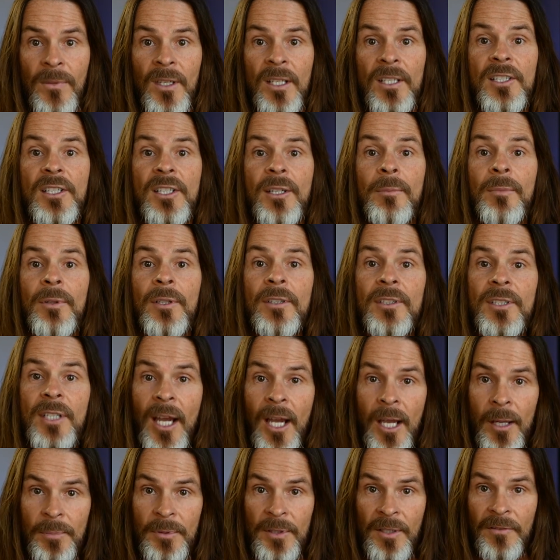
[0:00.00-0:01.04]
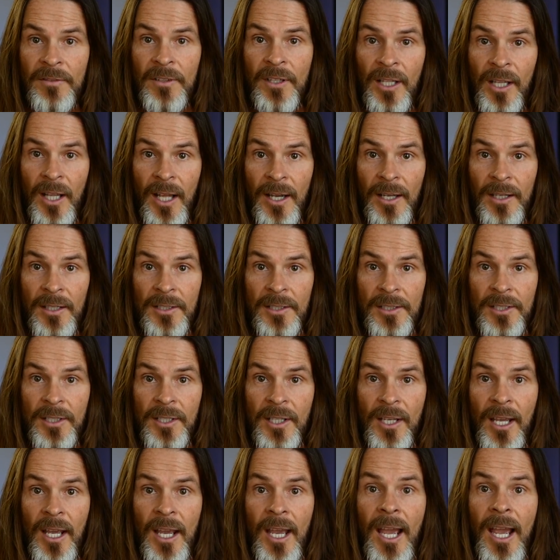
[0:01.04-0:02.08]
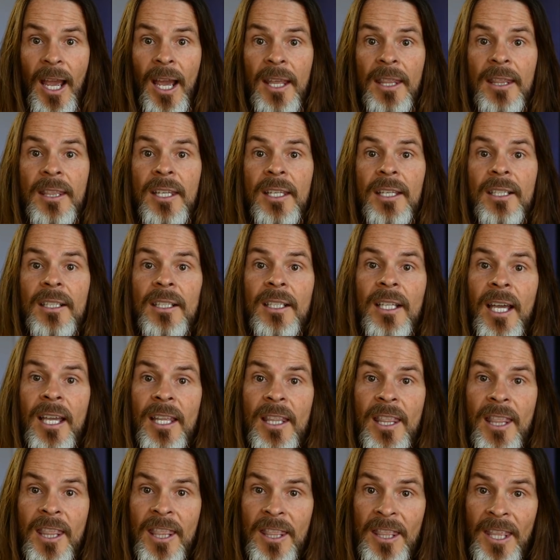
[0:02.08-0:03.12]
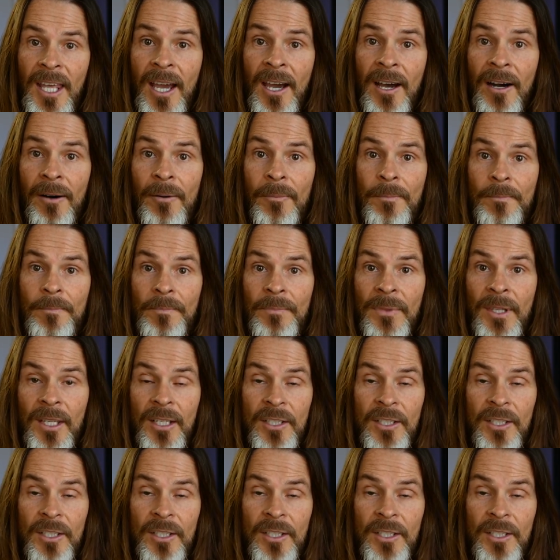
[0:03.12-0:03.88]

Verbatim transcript: similar types of clients, and then let them